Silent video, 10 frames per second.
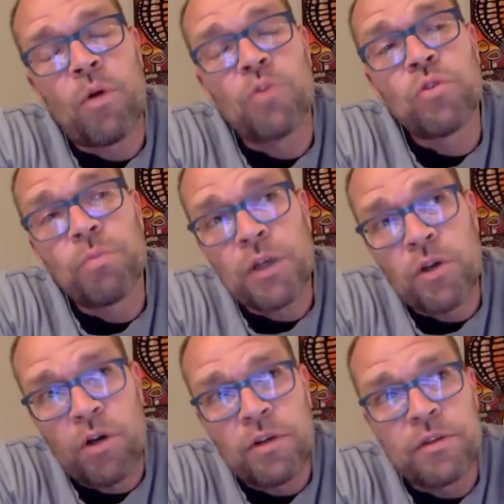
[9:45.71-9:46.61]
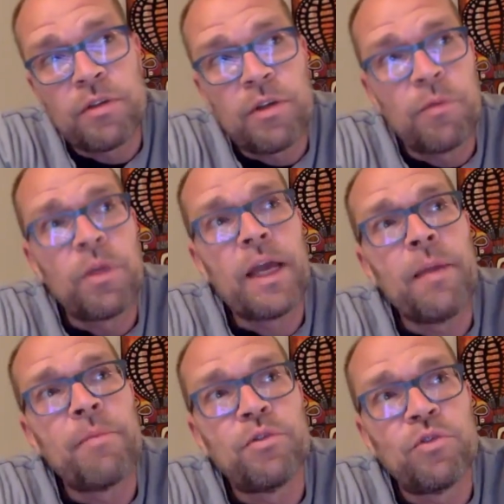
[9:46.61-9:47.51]
also because we are
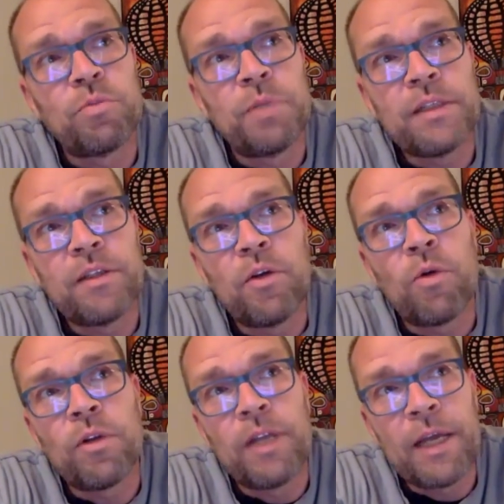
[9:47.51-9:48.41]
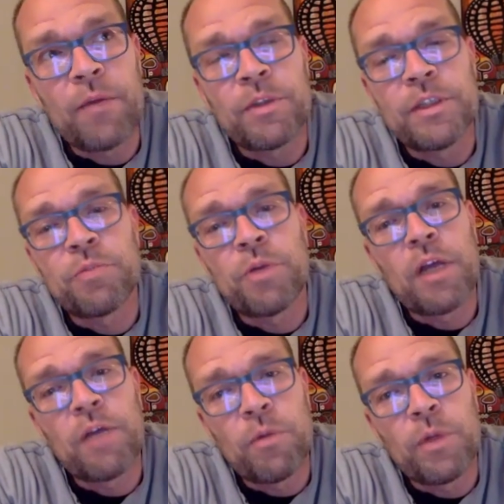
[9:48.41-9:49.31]
able to speak the local languages
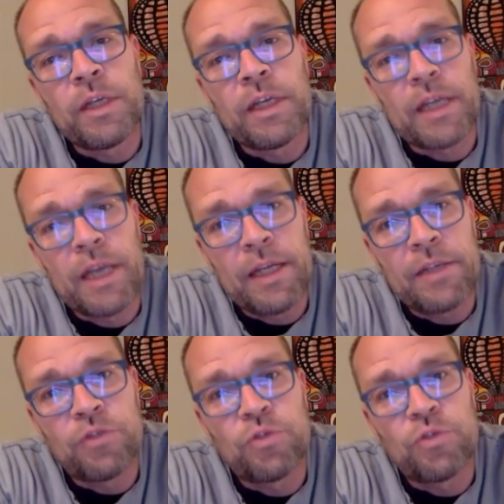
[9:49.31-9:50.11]
wherever we engage,